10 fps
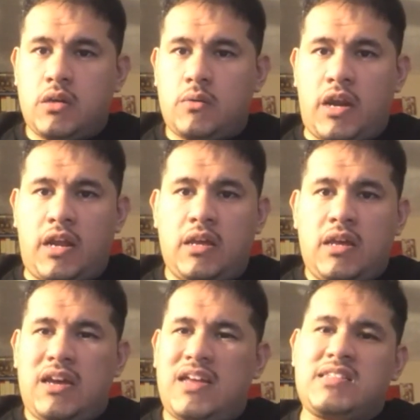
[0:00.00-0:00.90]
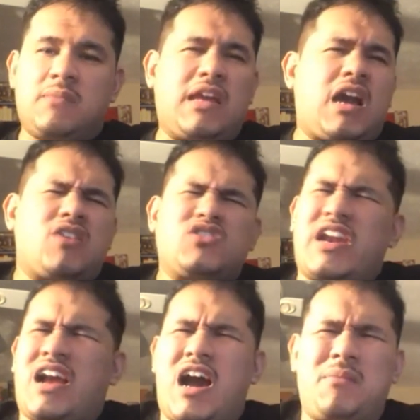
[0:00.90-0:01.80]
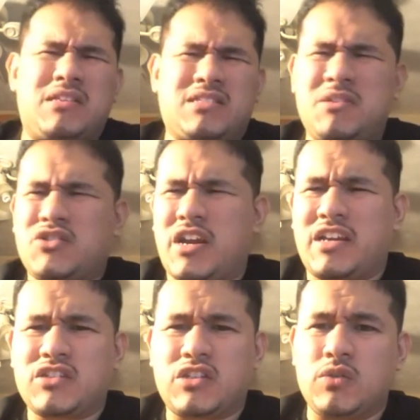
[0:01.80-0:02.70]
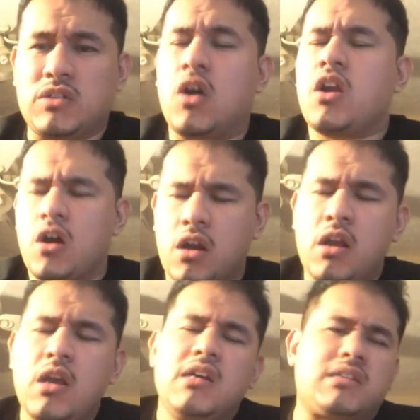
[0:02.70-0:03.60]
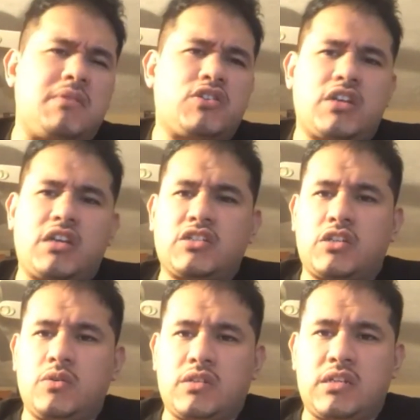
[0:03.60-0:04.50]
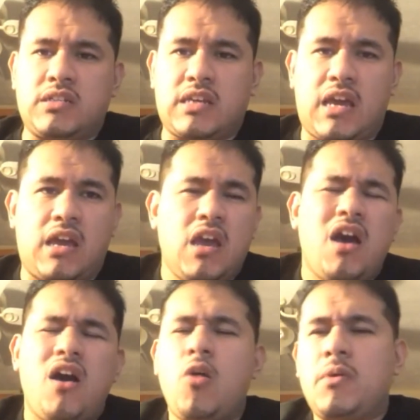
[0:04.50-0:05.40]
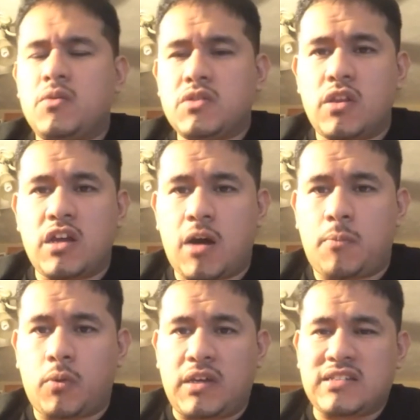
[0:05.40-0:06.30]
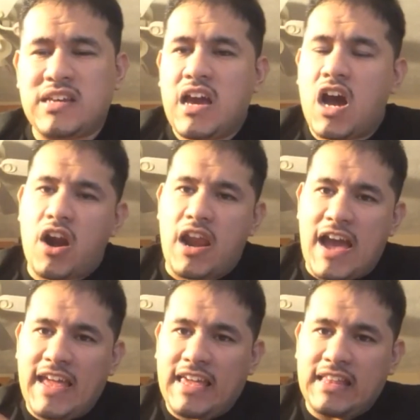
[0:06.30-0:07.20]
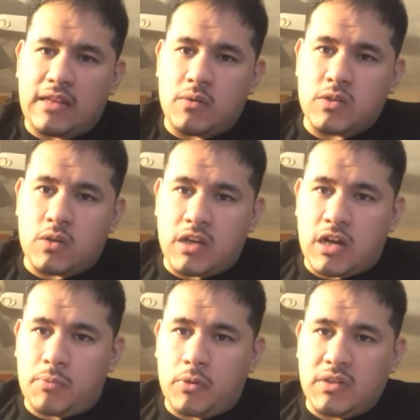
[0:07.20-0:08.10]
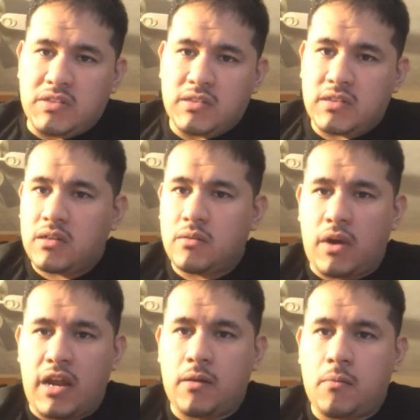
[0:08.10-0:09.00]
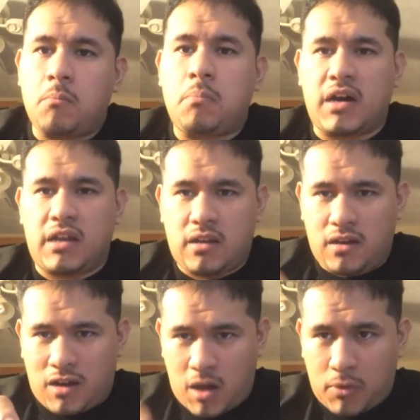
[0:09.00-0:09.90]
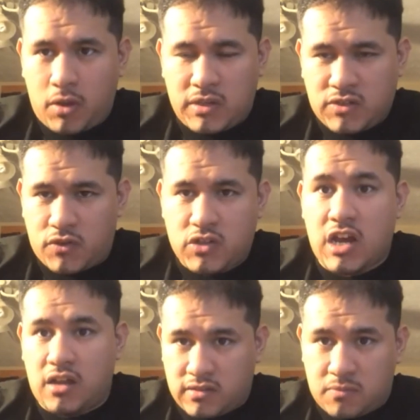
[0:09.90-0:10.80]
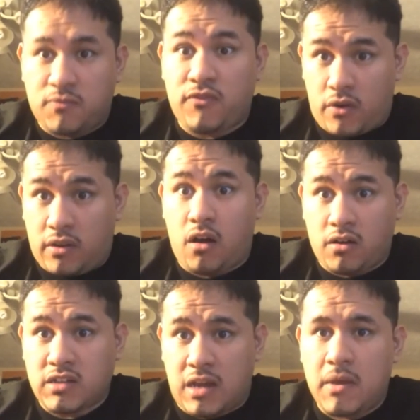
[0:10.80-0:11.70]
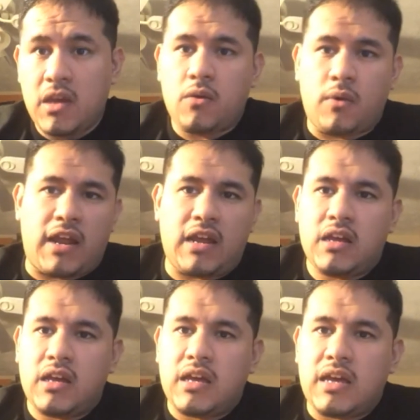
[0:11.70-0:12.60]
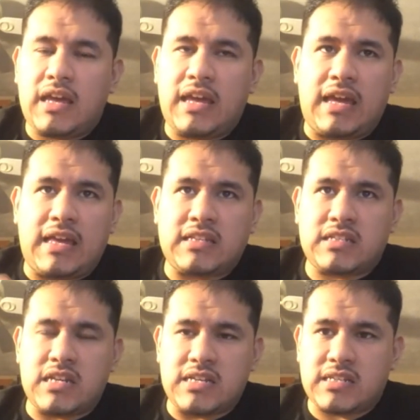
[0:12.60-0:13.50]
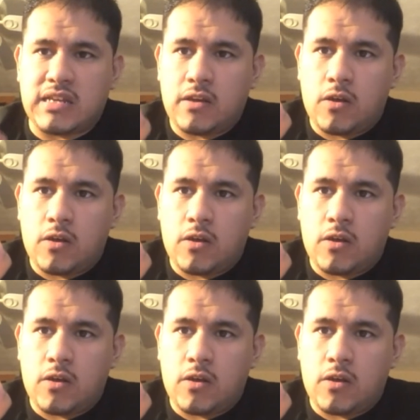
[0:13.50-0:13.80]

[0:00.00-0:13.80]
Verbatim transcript: right? And somebody tried to comment, somebody tried to excuse it. Hold on, hold on. Somebody tried to excuse it and say, "Oh, but it was only a couple of weeks." All right, I get that it was only a couple of weeks, right? But a couple of weeks for a child is a very long time, yeah. right? It, it's just